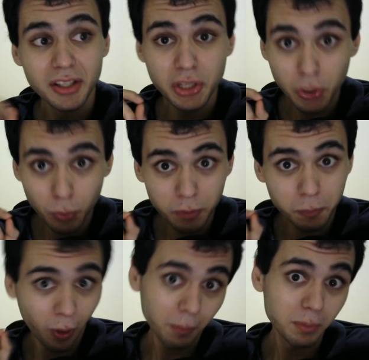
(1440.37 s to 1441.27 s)
you would
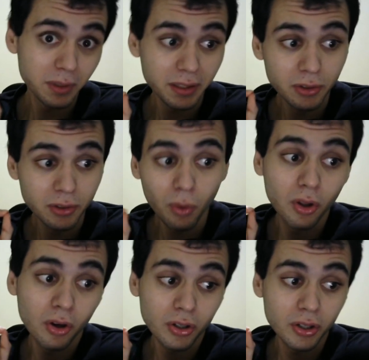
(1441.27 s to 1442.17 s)
probably no
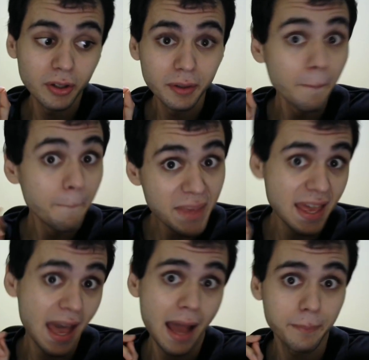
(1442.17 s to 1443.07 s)
longer be
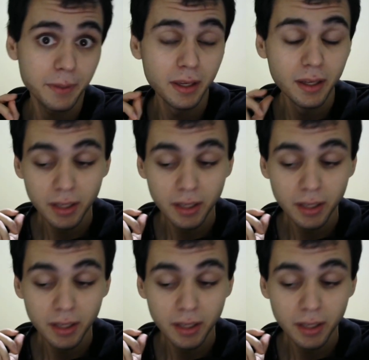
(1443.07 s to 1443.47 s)
happy.